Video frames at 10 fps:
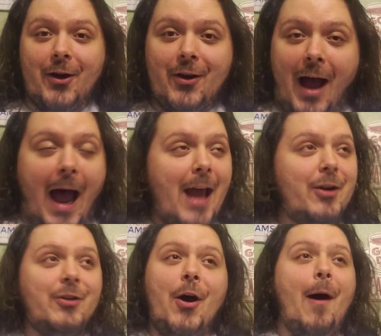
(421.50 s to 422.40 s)
know. I
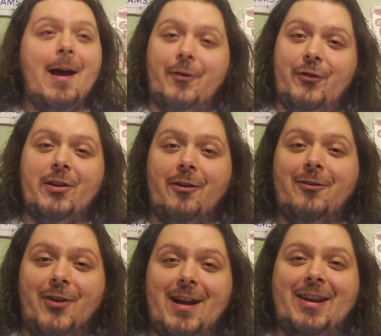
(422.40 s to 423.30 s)
don't know how to feel,
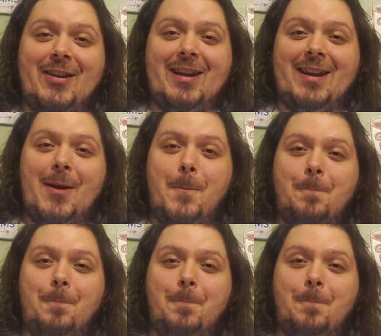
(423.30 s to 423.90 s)
frankly.